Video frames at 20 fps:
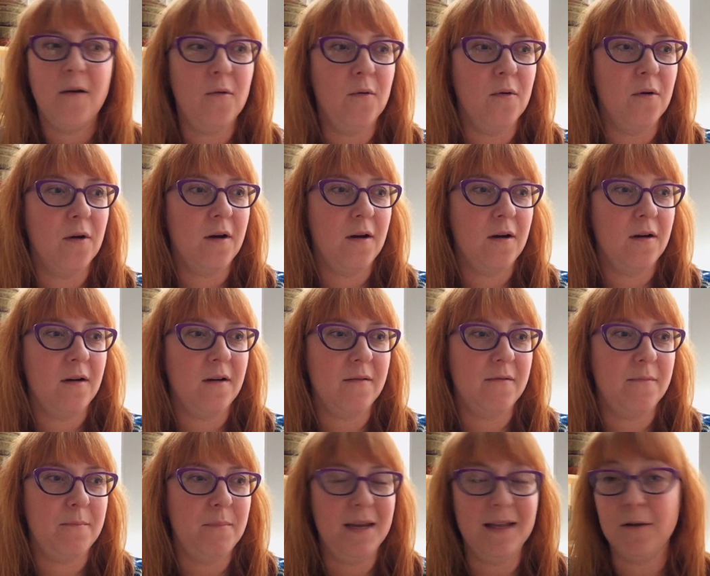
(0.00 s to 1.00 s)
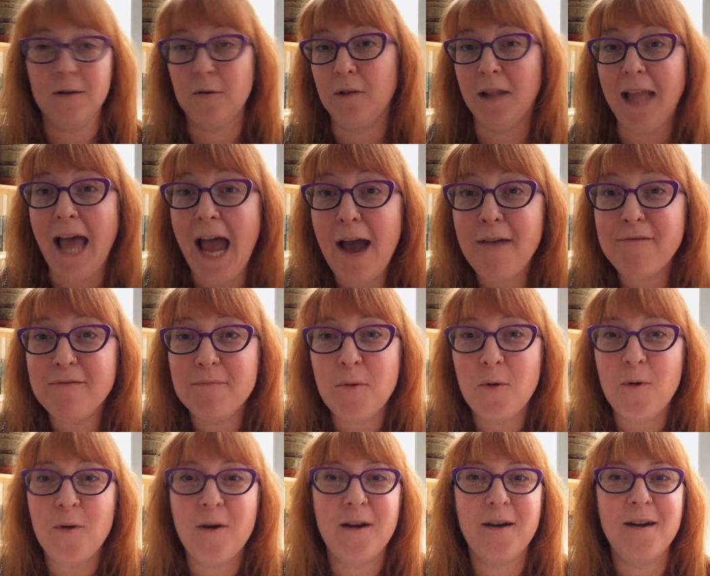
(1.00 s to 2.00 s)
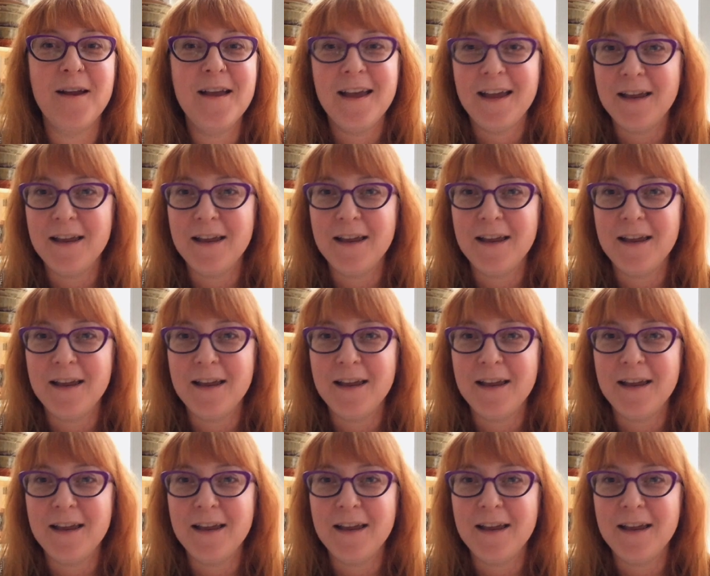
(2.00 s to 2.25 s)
or laugh more,